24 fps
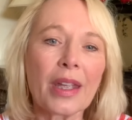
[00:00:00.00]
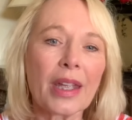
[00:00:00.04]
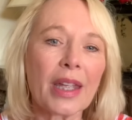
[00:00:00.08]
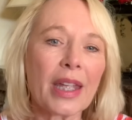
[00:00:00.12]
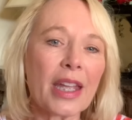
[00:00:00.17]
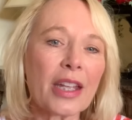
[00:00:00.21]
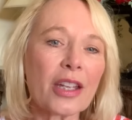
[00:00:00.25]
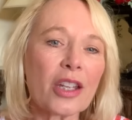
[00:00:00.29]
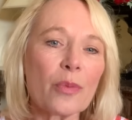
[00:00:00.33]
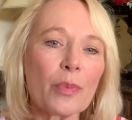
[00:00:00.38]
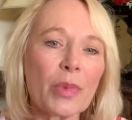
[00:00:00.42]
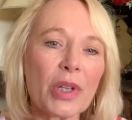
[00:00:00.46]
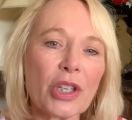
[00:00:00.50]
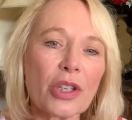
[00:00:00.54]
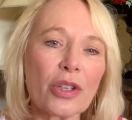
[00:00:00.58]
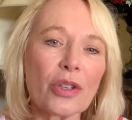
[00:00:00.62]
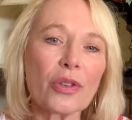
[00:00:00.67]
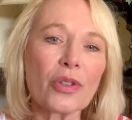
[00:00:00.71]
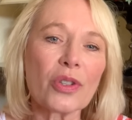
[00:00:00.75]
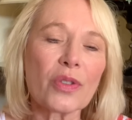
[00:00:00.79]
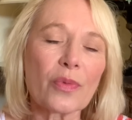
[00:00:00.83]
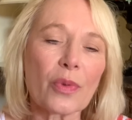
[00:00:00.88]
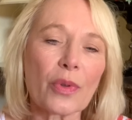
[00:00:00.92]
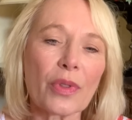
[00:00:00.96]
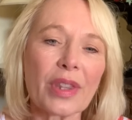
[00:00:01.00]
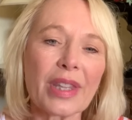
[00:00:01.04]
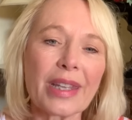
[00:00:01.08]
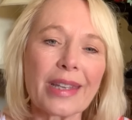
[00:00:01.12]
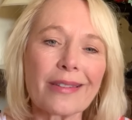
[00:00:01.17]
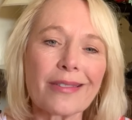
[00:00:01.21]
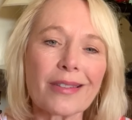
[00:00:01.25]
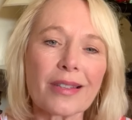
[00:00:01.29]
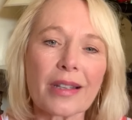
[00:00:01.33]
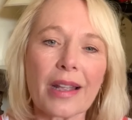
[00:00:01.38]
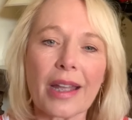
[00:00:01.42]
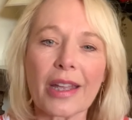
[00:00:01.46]
It can be used for
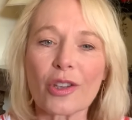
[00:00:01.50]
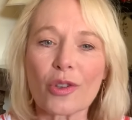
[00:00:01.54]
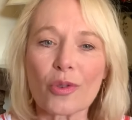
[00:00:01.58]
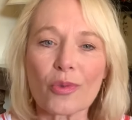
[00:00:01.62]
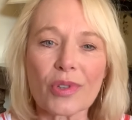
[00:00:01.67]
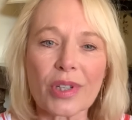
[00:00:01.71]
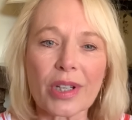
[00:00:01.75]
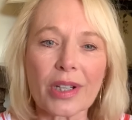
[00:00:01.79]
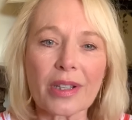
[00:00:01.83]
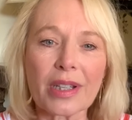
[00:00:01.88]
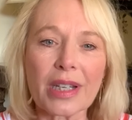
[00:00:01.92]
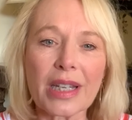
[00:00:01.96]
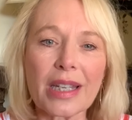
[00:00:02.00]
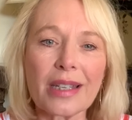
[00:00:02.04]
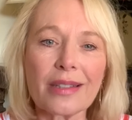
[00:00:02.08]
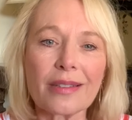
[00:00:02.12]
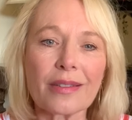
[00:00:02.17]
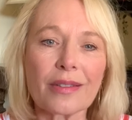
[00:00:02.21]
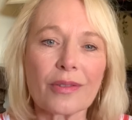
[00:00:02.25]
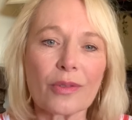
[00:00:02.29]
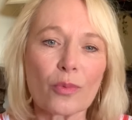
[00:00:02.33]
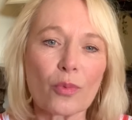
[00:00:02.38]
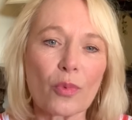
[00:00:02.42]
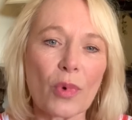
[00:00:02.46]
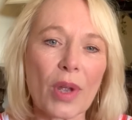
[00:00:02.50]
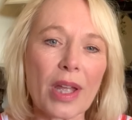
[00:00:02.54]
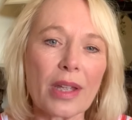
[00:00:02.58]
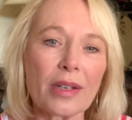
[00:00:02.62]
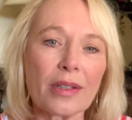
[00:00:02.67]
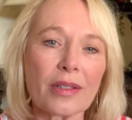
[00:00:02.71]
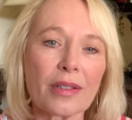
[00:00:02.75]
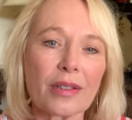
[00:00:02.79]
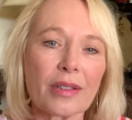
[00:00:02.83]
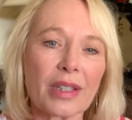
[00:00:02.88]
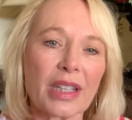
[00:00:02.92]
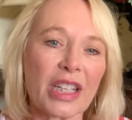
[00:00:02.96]
things like utilities,
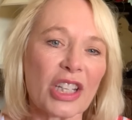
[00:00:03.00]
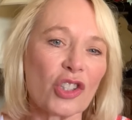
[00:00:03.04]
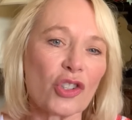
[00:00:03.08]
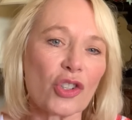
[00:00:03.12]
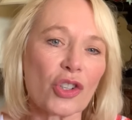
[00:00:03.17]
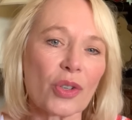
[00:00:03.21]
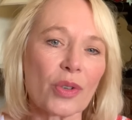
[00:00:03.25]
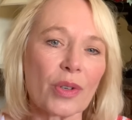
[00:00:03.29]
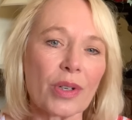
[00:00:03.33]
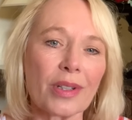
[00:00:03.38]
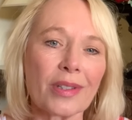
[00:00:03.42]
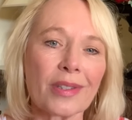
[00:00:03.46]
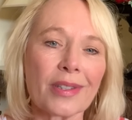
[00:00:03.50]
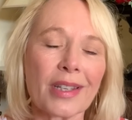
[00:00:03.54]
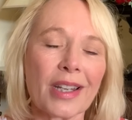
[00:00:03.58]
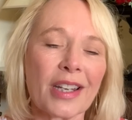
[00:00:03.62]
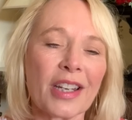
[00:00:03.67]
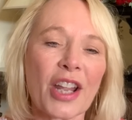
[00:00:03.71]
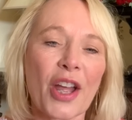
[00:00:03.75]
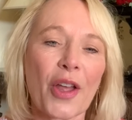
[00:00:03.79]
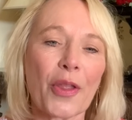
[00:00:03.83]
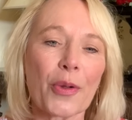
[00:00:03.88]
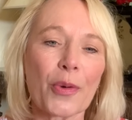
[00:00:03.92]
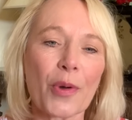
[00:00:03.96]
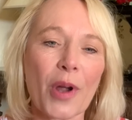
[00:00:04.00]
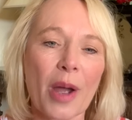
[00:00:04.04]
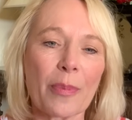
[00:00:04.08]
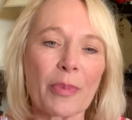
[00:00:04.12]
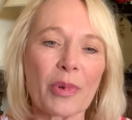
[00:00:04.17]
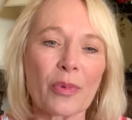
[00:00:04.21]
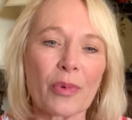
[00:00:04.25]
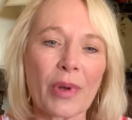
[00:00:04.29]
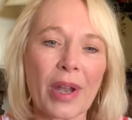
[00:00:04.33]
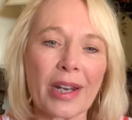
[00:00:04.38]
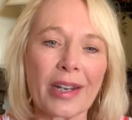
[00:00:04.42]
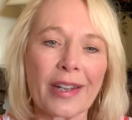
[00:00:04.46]
rent, insurance, and other
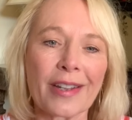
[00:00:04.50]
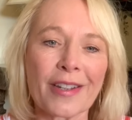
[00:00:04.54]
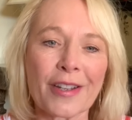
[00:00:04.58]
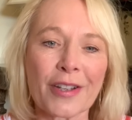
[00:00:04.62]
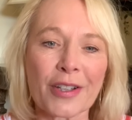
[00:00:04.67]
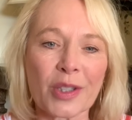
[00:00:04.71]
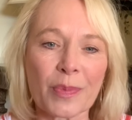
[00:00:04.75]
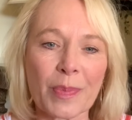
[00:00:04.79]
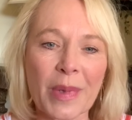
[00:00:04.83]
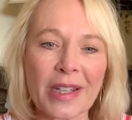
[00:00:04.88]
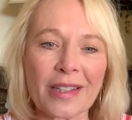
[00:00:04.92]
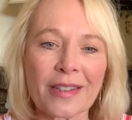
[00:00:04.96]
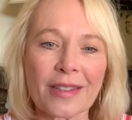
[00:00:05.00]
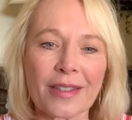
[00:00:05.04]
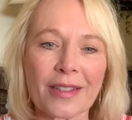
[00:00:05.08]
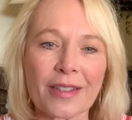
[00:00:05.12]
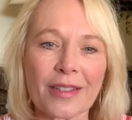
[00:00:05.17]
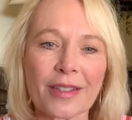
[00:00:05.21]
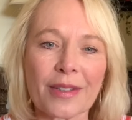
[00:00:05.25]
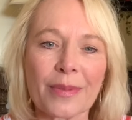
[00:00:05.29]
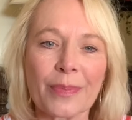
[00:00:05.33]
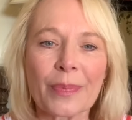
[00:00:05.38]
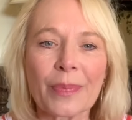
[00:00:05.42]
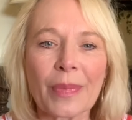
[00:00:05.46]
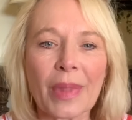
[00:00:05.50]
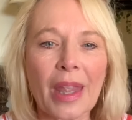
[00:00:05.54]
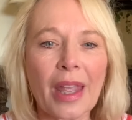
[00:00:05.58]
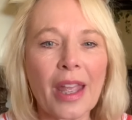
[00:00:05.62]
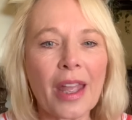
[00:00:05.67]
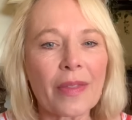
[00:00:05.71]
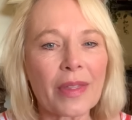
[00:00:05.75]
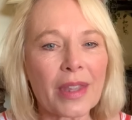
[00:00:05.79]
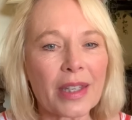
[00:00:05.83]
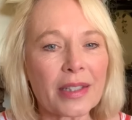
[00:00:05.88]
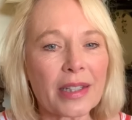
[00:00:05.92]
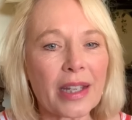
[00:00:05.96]
operating expenses.
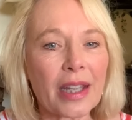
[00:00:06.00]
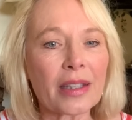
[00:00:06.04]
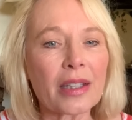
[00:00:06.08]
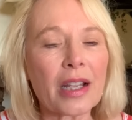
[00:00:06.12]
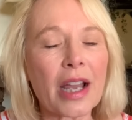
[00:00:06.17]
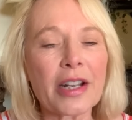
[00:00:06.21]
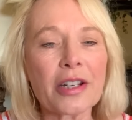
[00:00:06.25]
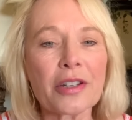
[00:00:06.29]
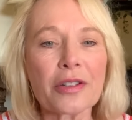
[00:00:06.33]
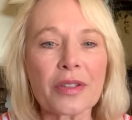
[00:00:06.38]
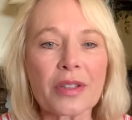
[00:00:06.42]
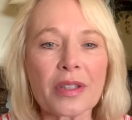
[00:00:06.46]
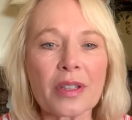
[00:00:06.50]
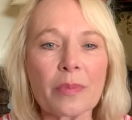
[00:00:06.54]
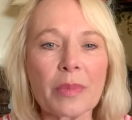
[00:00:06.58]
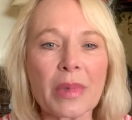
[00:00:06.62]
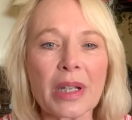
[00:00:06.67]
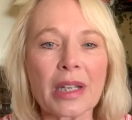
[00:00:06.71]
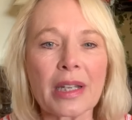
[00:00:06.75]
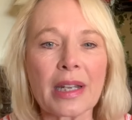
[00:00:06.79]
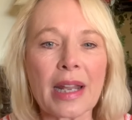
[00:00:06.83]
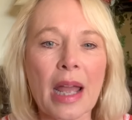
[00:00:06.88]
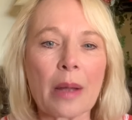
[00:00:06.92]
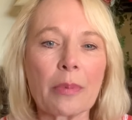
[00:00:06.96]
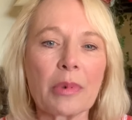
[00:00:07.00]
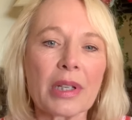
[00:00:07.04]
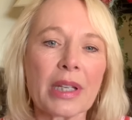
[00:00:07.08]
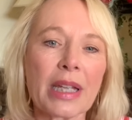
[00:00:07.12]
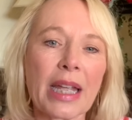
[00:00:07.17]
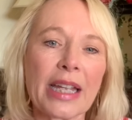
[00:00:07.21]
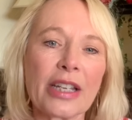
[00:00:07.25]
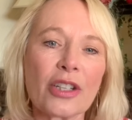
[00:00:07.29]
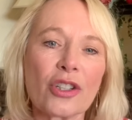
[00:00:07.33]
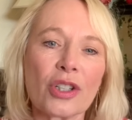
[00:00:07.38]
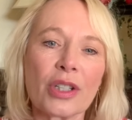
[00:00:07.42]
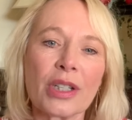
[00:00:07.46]
The deadline to submit an
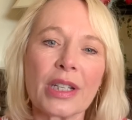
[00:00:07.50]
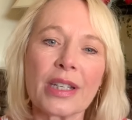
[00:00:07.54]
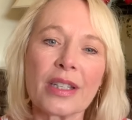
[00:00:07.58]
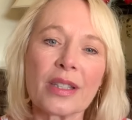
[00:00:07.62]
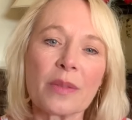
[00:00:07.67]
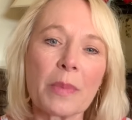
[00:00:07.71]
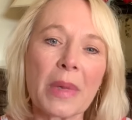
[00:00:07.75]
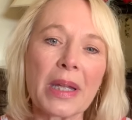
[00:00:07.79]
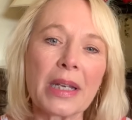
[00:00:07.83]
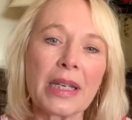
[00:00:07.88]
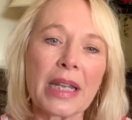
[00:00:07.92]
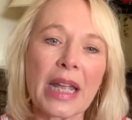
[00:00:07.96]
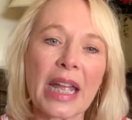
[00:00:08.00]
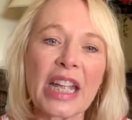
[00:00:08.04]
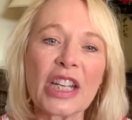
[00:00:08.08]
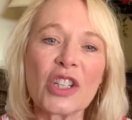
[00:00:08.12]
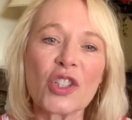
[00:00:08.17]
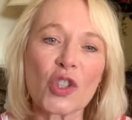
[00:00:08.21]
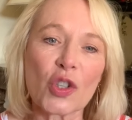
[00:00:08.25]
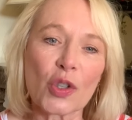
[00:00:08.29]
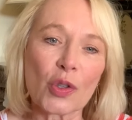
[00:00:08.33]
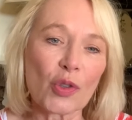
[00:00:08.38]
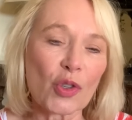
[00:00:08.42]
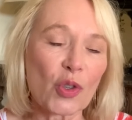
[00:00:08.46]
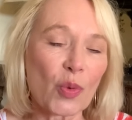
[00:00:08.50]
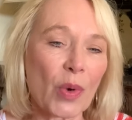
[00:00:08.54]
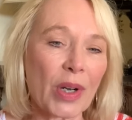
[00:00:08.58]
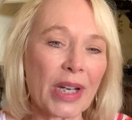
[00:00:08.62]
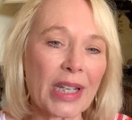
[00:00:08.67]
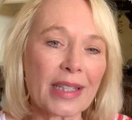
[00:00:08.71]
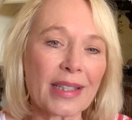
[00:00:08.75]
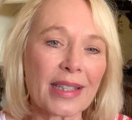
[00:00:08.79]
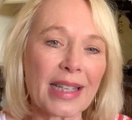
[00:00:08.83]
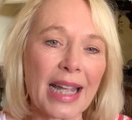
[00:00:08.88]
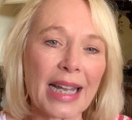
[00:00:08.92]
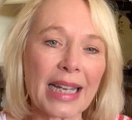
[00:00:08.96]
application is Monday, June
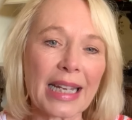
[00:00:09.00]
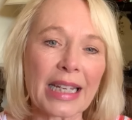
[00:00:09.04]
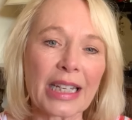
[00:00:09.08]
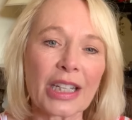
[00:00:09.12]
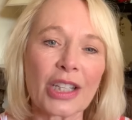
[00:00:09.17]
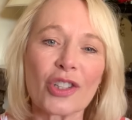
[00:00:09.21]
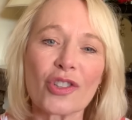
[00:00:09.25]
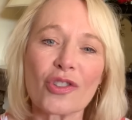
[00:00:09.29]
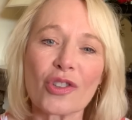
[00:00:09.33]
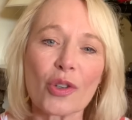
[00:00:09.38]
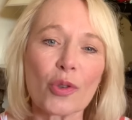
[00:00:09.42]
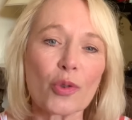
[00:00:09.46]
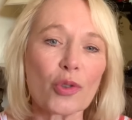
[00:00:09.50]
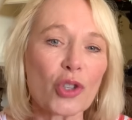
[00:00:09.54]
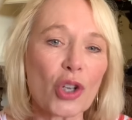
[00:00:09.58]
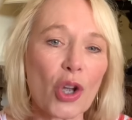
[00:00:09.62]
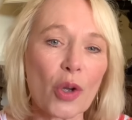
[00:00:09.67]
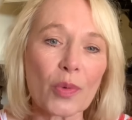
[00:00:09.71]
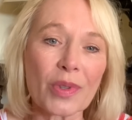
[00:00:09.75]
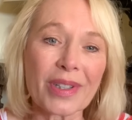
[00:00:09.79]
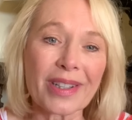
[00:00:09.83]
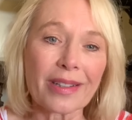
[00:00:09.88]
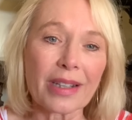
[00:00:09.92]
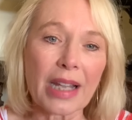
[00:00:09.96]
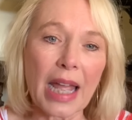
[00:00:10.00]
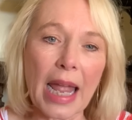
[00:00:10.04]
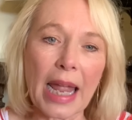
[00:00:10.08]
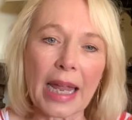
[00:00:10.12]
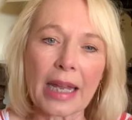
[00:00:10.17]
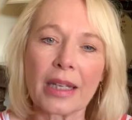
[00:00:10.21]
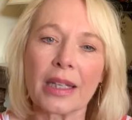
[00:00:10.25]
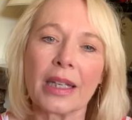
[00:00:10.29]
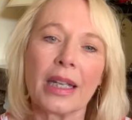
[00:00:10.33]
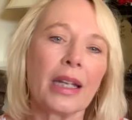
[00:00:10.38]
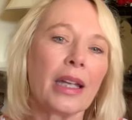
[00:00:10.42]
22nd, so don't delay.